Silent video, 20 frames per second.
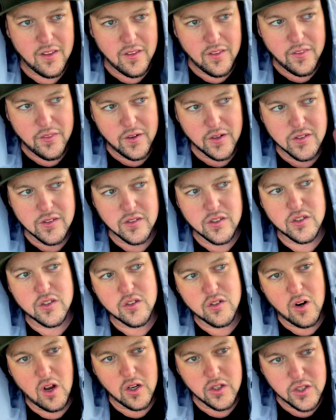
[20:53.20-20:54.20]
there's a
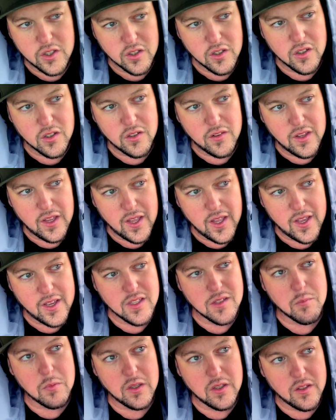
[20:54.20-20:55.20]
structure that
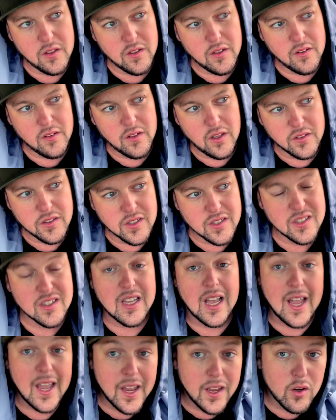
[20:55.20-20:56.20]
has been a
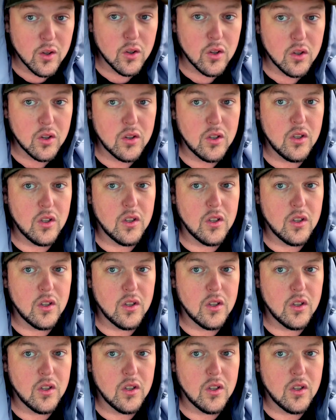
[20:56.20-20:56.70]
societal